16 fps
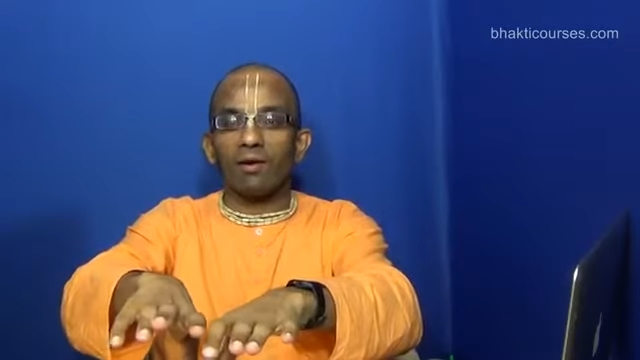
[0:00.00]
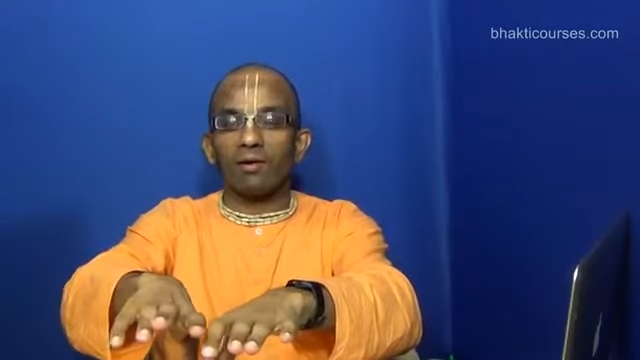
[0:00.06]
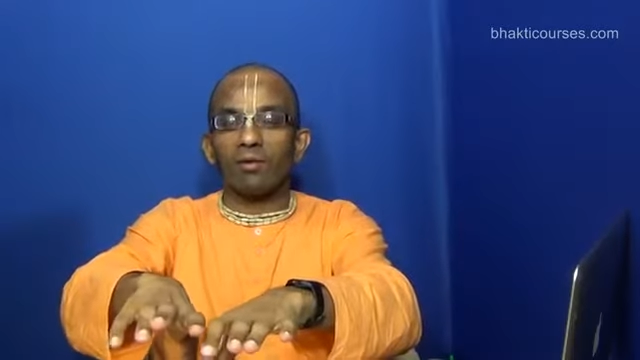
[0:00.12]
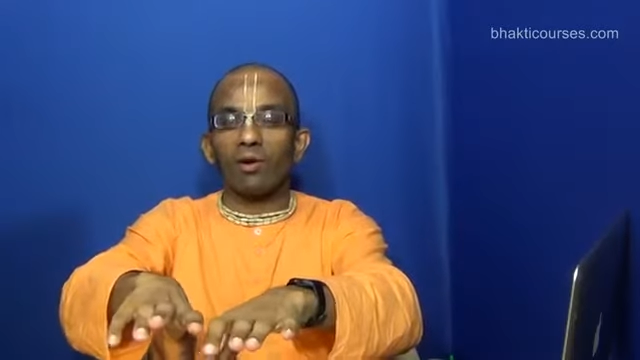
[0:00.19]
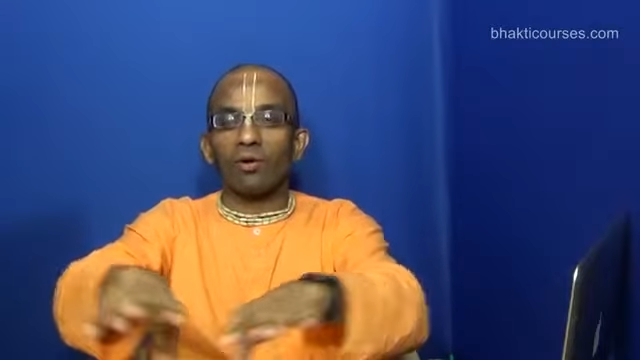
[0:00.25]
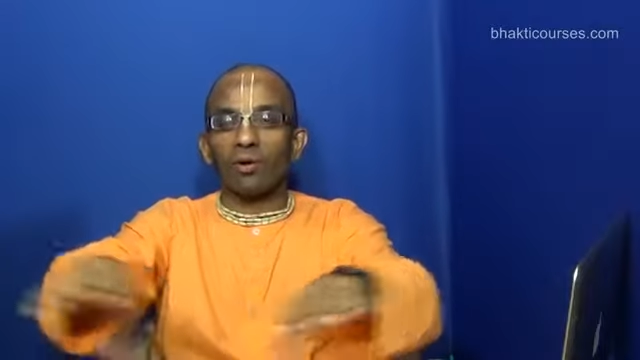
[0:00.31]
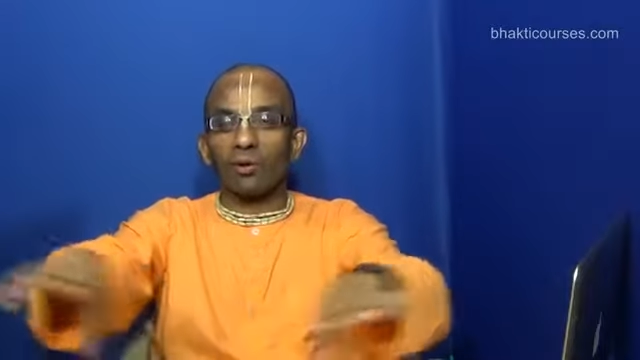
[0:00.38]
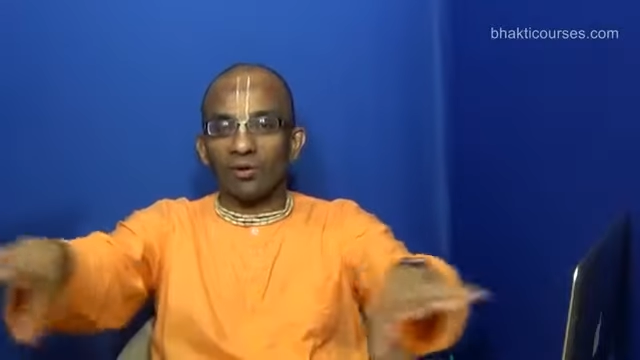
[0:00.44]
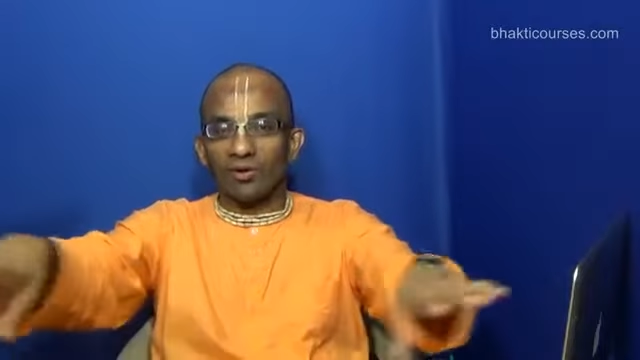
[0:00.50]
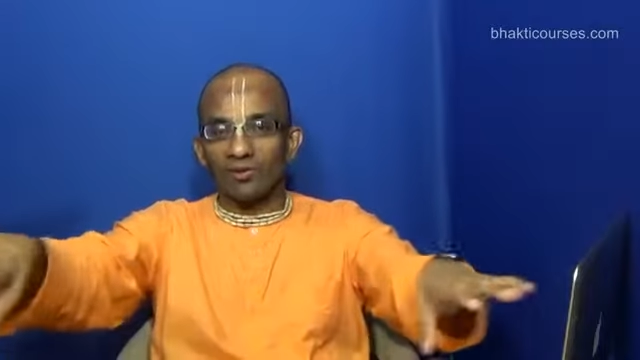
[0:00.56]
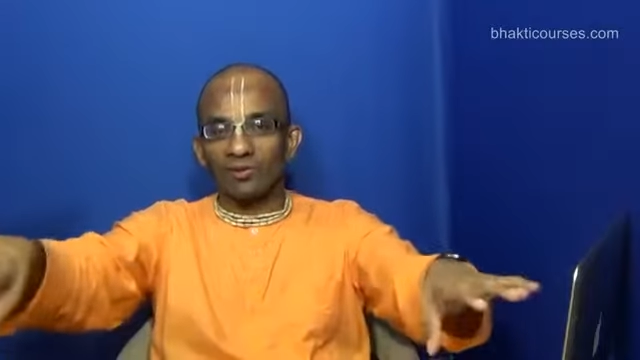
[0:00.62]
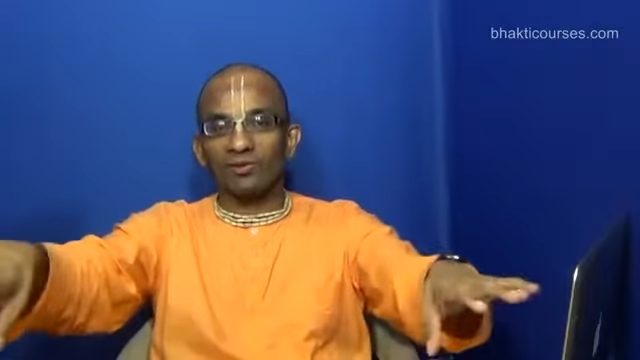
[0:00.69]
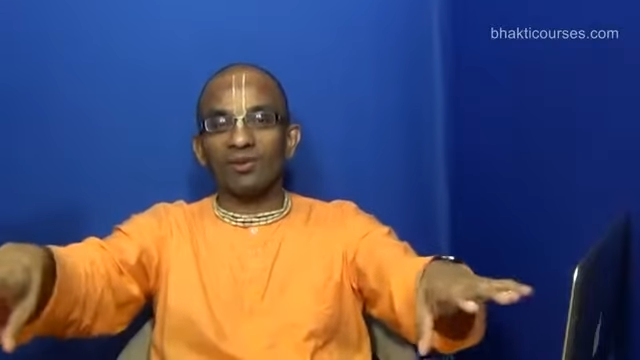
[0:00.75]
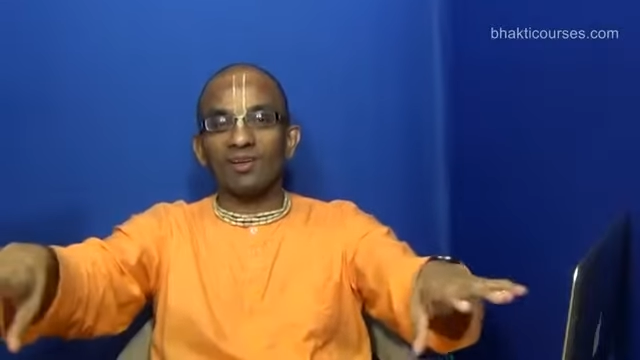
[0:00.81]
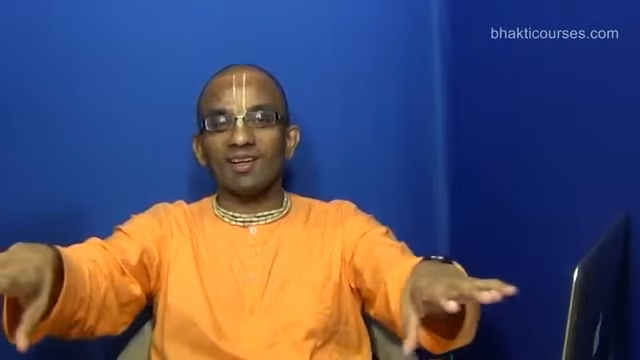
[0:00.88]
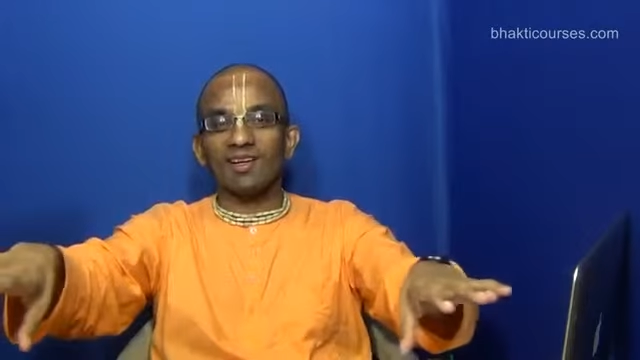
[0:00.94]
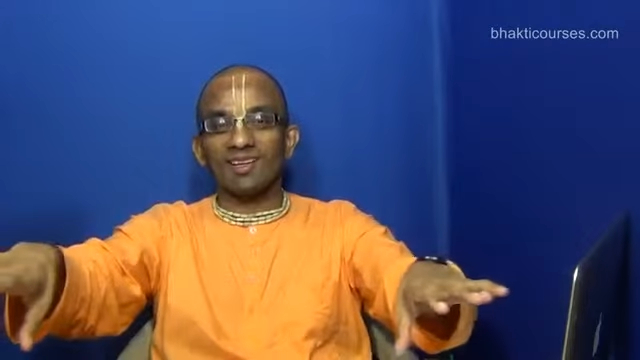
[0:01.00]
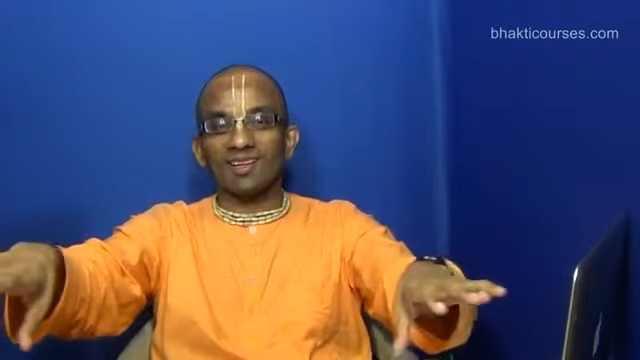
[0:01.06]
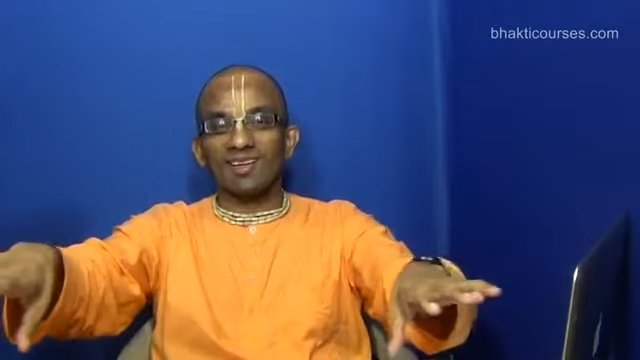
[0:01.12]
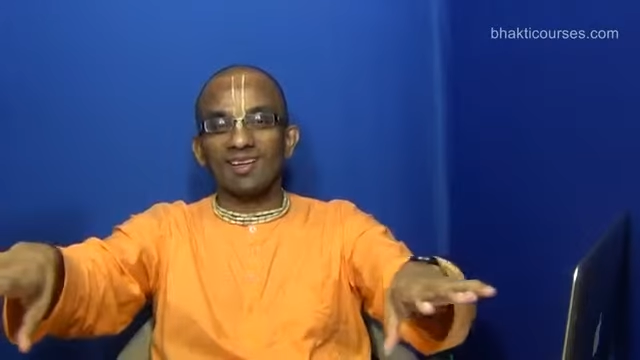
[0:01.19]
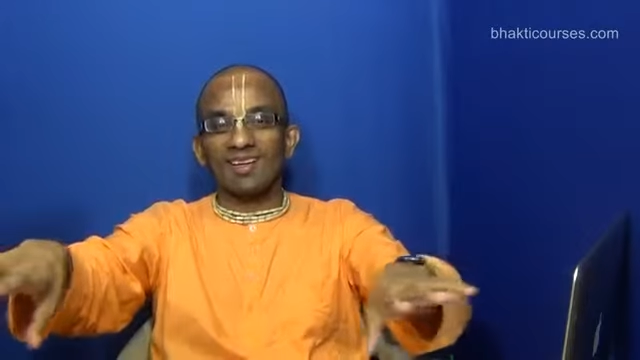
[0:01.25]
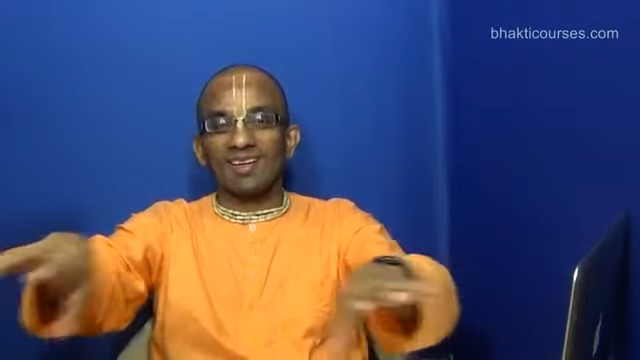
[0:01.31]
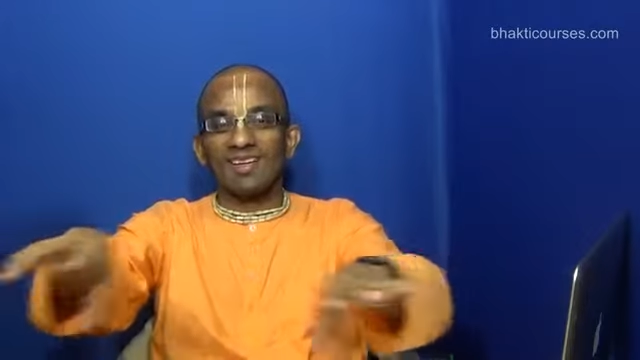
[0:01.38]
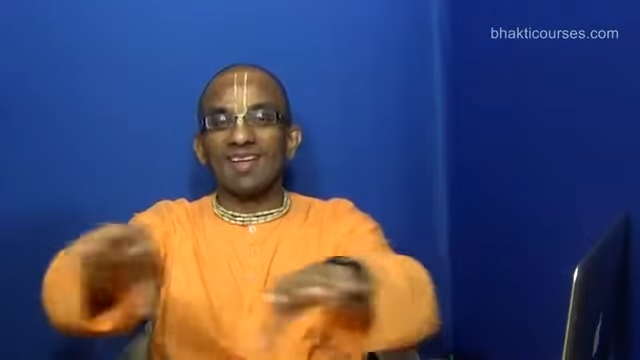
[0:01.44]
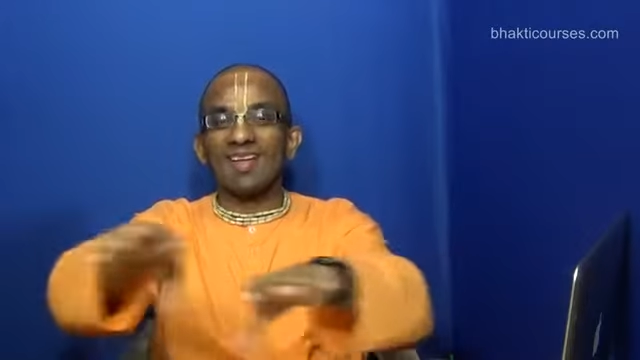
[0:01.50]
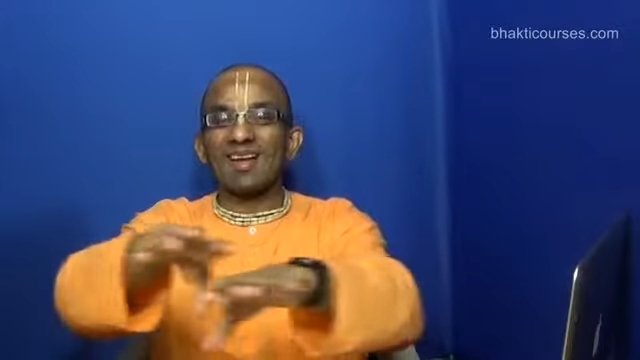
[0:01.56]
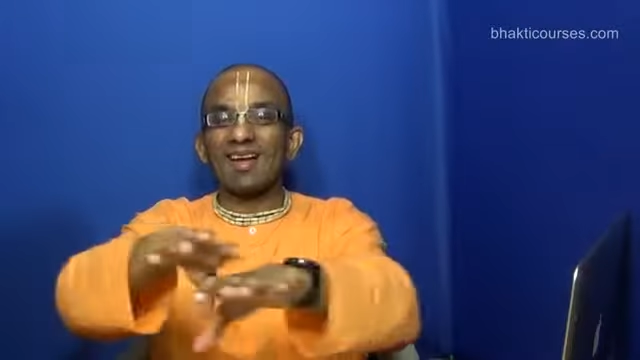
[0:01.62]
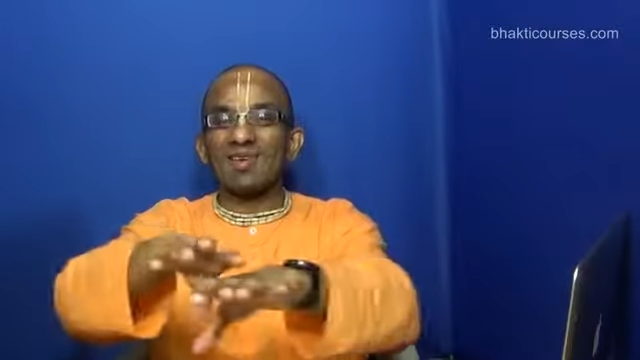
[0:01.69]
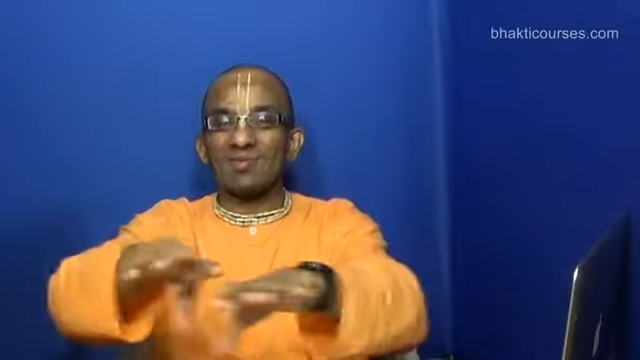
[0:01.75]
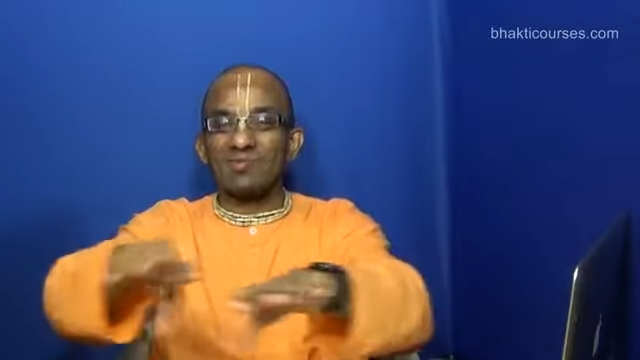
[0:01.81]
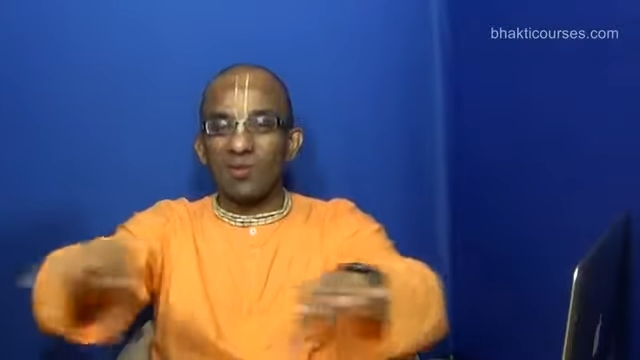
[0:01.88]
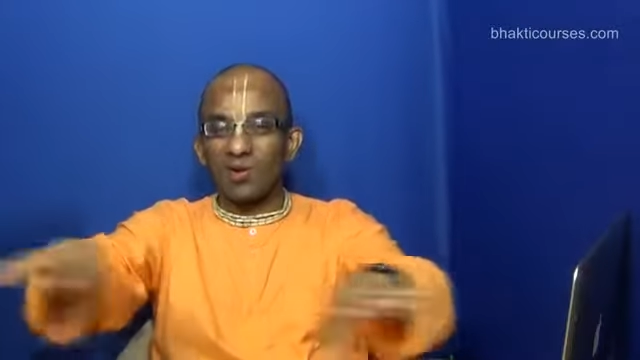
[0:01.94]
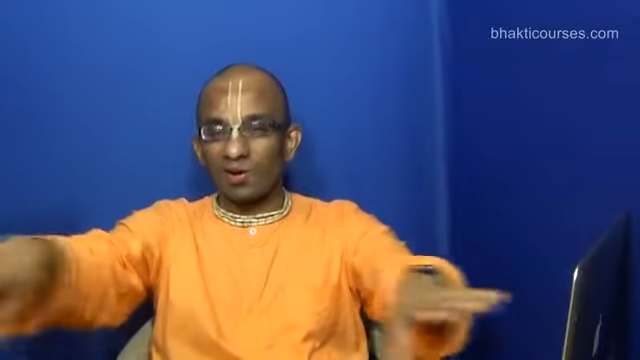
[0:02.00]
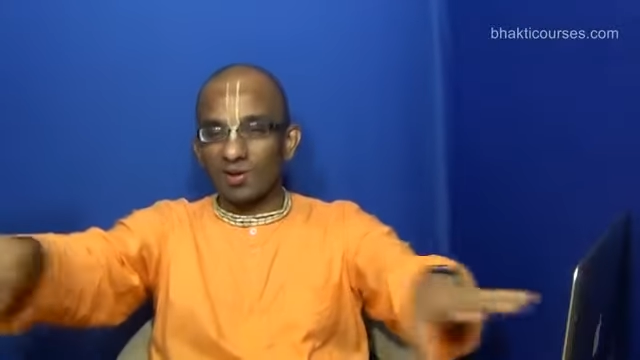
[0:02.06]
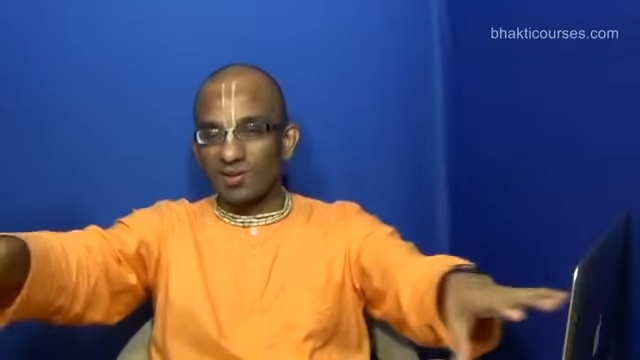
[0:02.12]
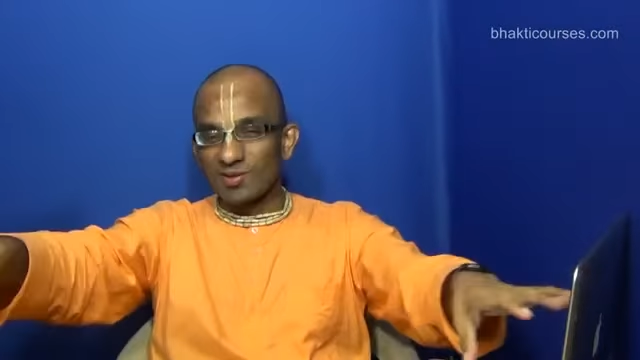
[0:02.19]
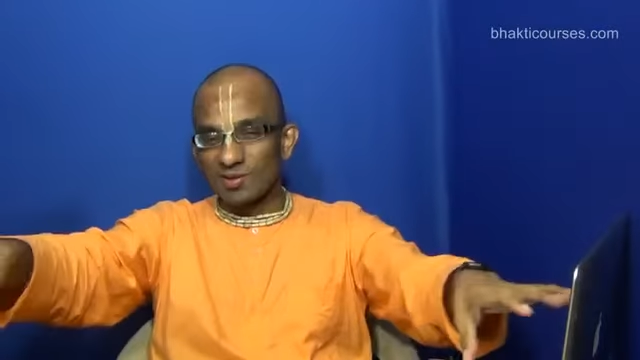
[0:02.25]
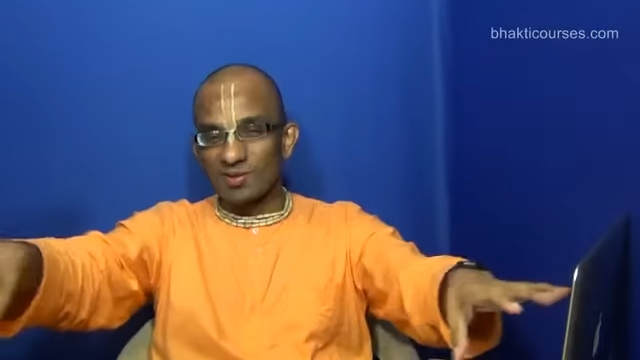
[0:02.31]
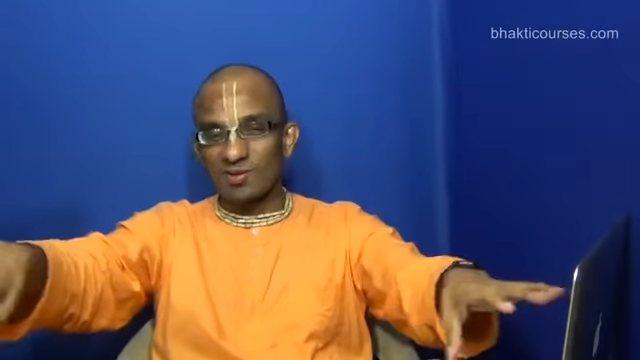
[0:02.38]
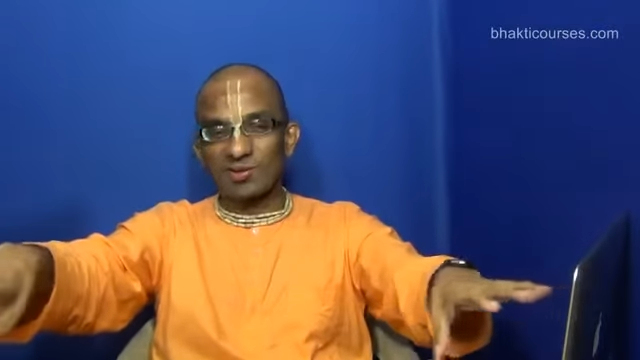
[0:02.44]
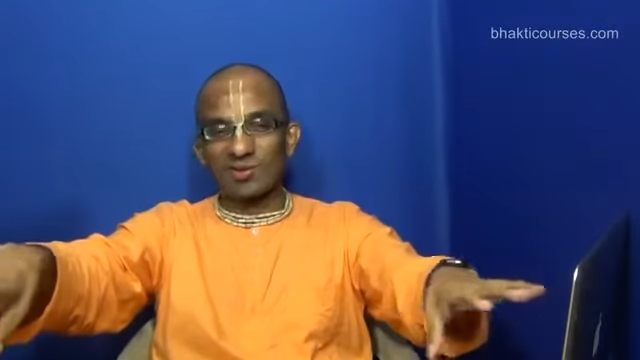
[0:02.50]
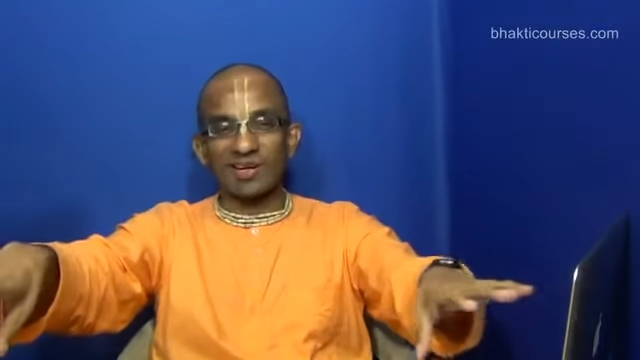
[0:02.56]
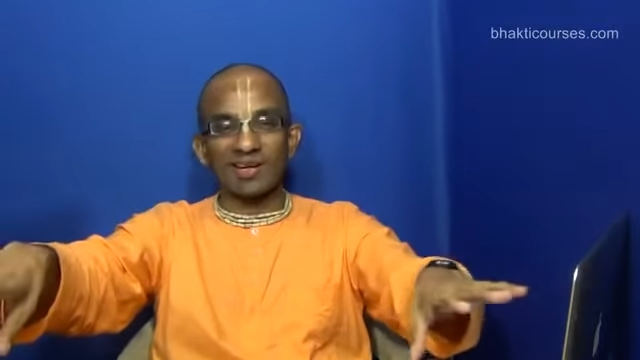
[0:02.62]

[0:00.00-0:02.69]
not lotus feet, there are modern shoes